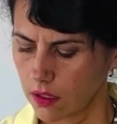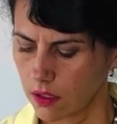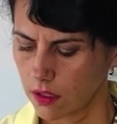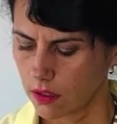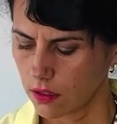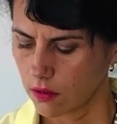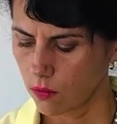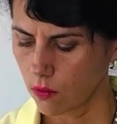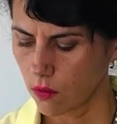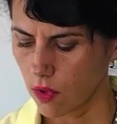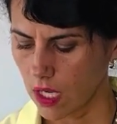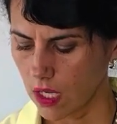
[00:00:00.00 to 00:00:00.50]

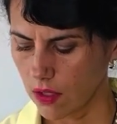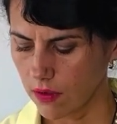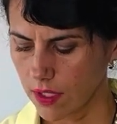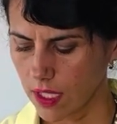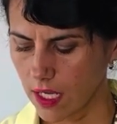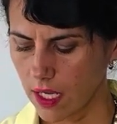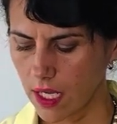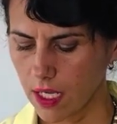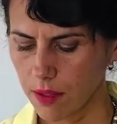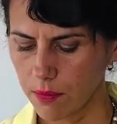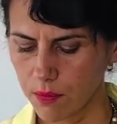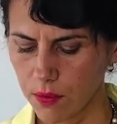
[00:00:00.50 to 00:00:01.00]
Wow, the
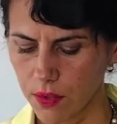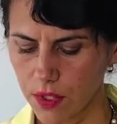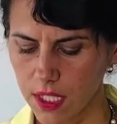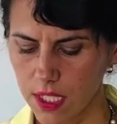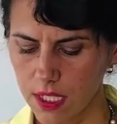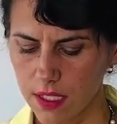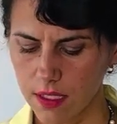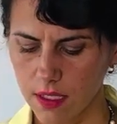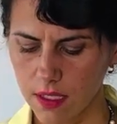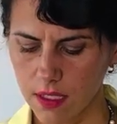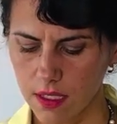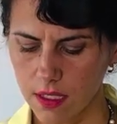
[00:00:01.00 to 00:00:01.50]
High
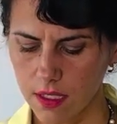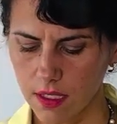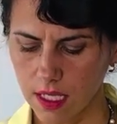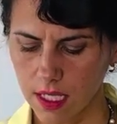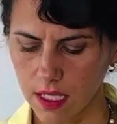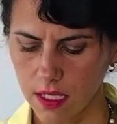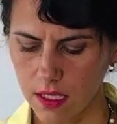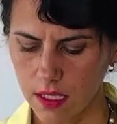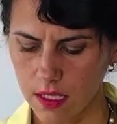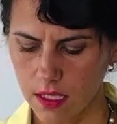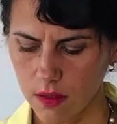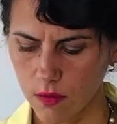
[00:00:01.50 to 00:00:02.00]
Priestess,
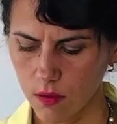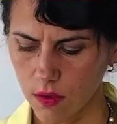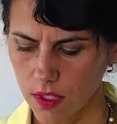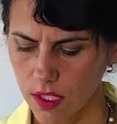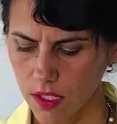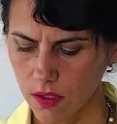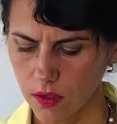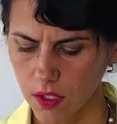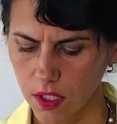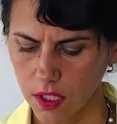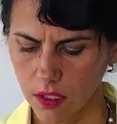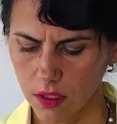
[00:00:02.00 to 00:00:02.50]
Cancer, what's
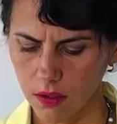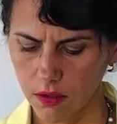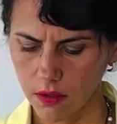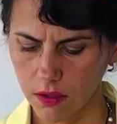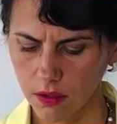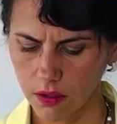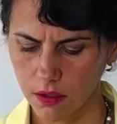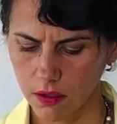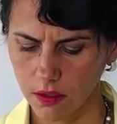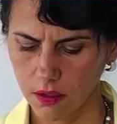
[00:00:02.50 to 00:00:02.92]
going on?